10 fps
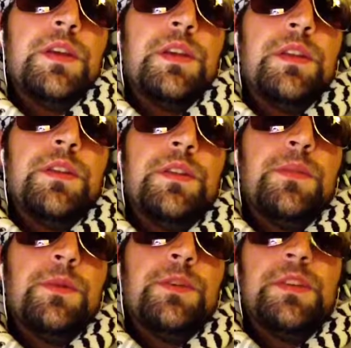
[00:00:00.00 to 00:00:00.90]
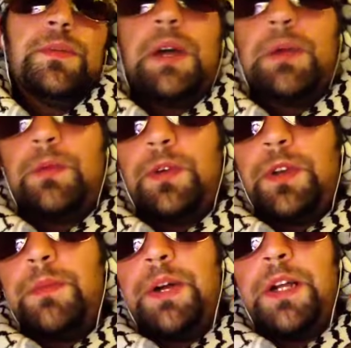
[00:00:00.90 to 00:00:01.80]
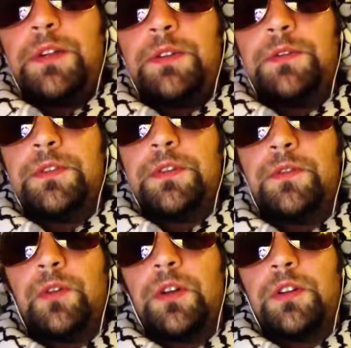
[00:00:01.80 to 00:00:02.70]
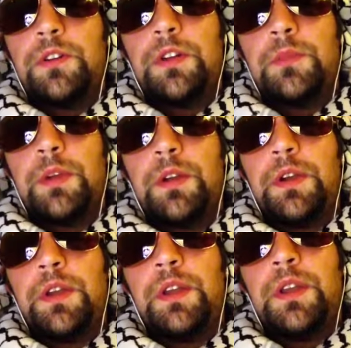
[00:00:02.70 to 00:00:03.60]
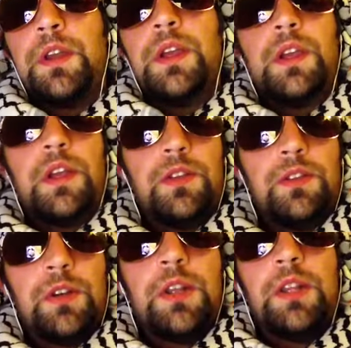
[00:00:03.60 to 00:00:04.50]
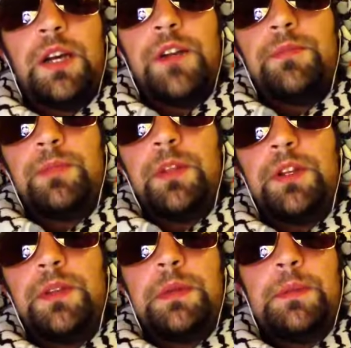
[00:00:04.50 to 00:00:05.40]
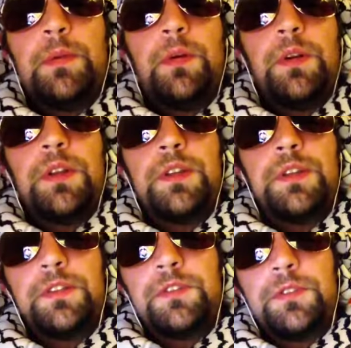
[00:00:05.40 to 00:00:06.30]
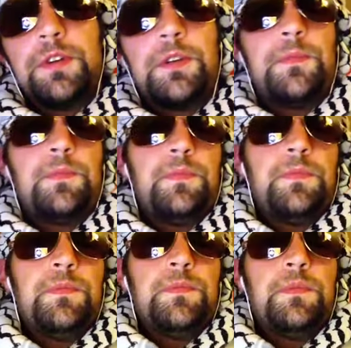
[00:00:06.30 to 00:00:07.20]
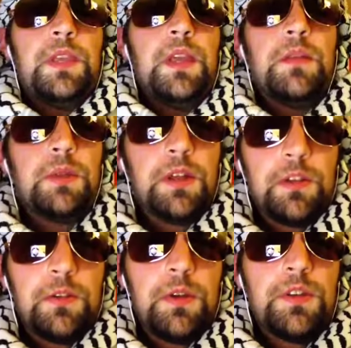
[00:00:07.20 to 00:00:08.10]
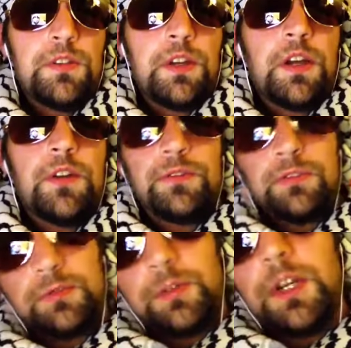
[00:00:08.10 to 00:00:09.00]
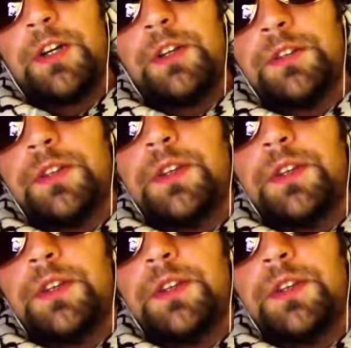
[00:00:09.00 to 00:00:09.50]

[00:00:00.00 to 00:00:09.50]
the books of the Bible were compiled over a 400 year period and took a lot of blood to be poured into the soil. And many creeds and councils were held